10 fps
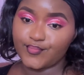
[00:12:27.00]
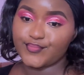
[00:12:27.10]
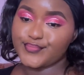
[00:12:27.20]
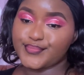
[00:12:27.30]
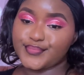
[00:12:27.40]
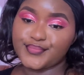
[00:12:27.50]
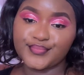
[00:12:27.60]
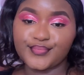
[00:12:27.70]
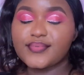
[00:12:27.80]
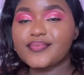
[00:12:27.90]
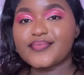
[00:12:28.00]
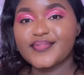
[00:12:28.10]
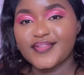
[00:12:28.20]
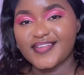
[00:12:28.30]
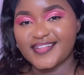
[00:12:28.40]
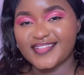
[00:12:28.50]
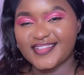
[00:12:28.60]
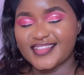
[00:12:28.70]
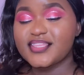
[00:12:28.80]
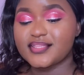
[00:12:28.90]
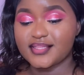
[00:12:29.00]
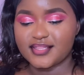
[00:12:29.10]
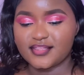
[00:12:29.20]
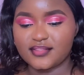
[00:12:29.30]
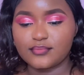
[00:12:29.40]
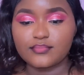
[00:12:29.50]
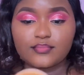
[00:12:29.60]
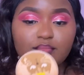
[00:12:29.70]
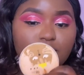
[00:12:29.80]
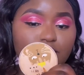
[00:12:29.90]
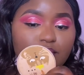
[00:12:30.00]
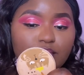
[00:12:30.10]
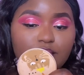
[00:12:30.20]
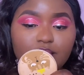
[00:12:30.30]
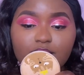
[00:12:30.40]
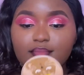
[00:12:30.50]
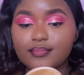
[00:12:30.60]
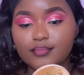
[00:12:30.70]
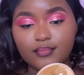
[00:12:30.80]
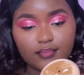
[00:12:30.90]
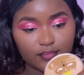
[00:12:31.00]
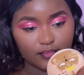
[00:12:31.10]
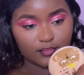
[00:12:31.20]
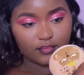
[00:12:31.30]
And yeah, I'm impressed. It's looking good.